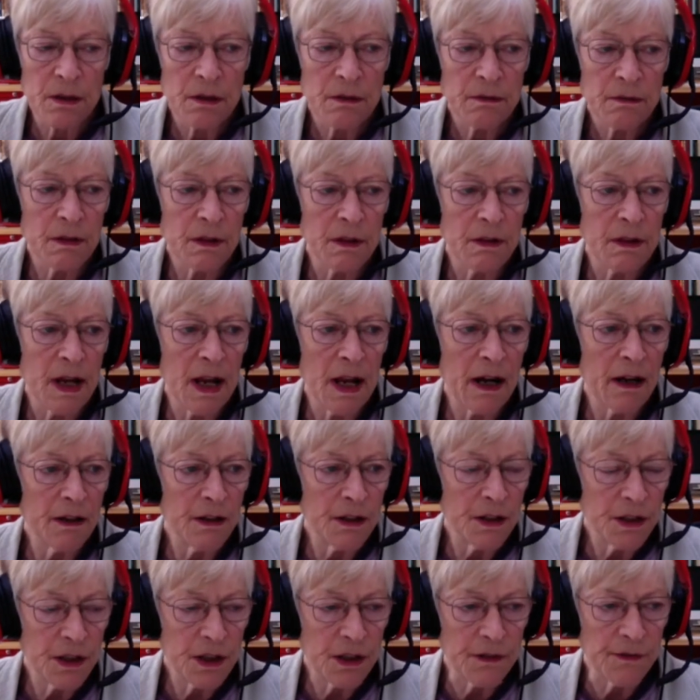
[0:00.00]
The
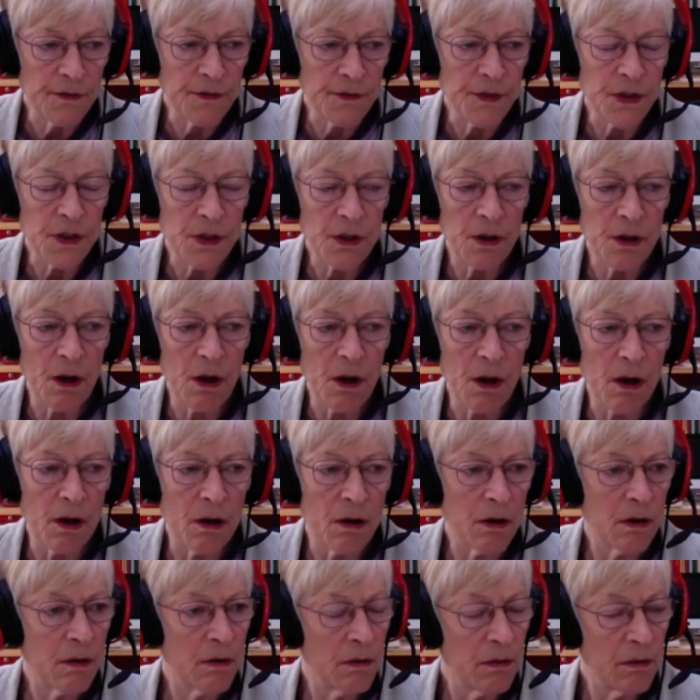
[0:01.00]
narratives
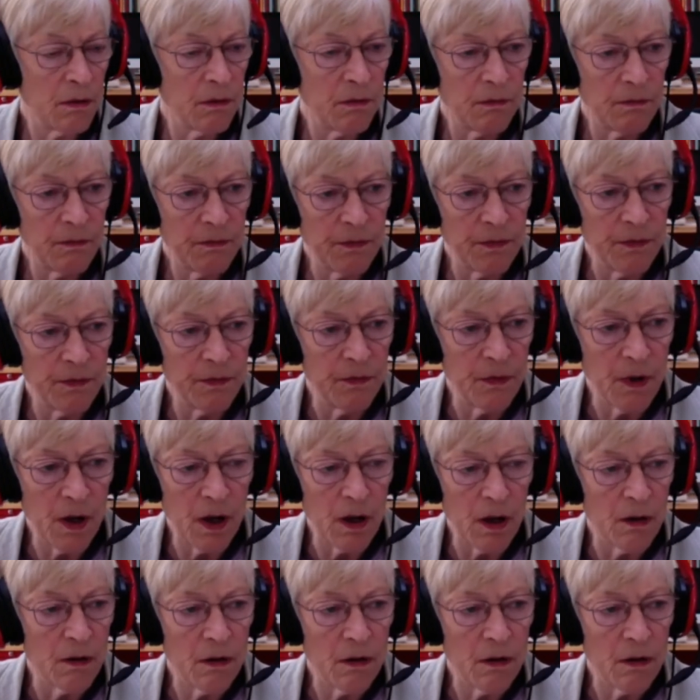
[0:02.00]
are uh,